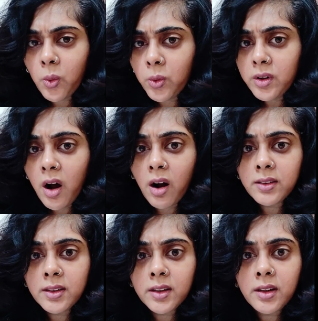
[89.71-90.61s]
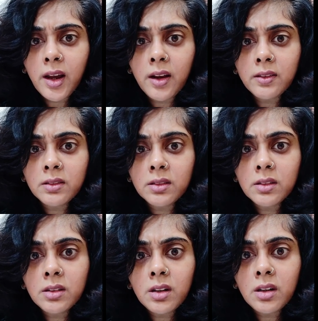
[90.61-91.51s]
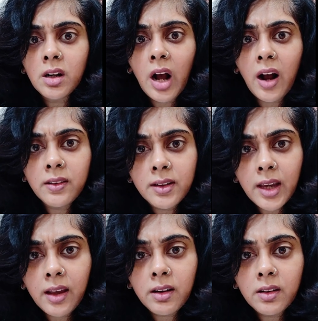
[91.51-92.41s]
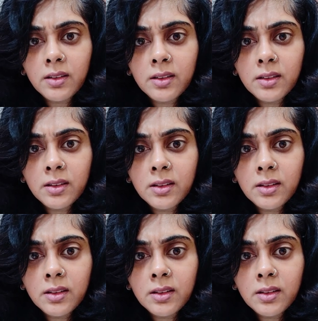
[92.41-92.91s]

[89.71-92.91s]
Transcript: cold-hearted and uncaring?